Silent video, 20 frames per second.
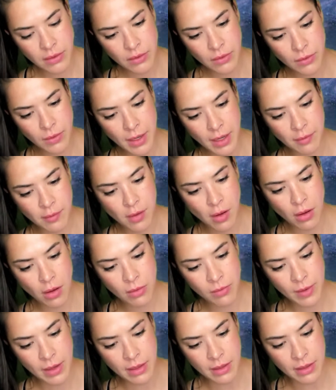I don't have
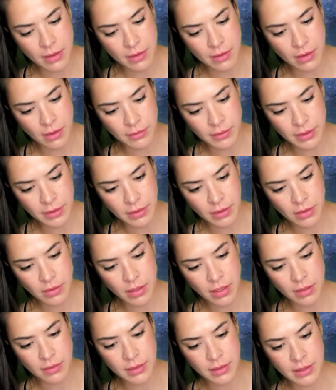call waiting, darling. You're
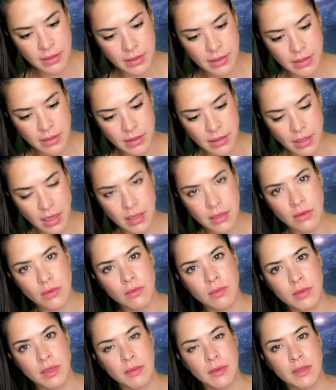not listening. I
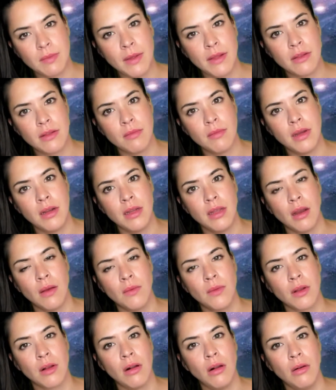don't spend the money
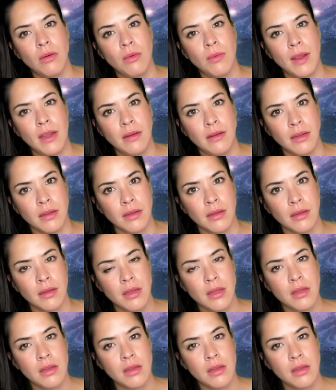on the call waiting.